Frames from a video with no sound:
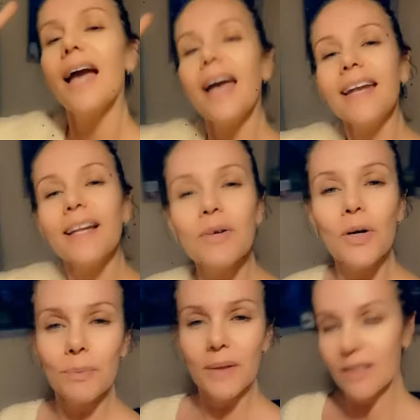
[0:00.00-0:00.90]
and I'm
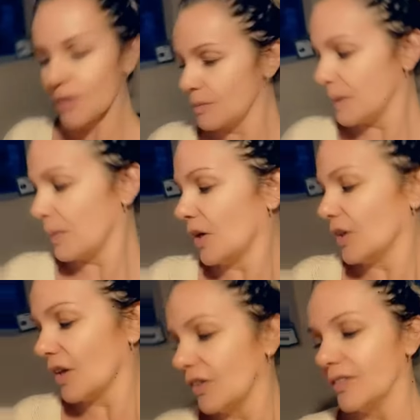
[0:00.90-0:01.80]
hoping to be
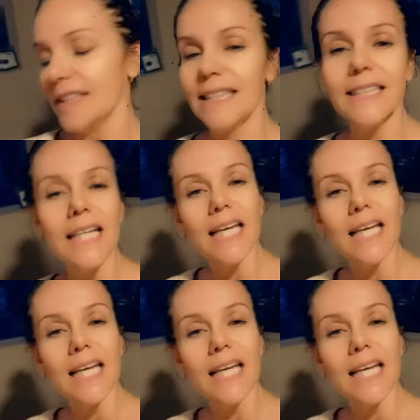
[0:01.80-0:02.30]
part of the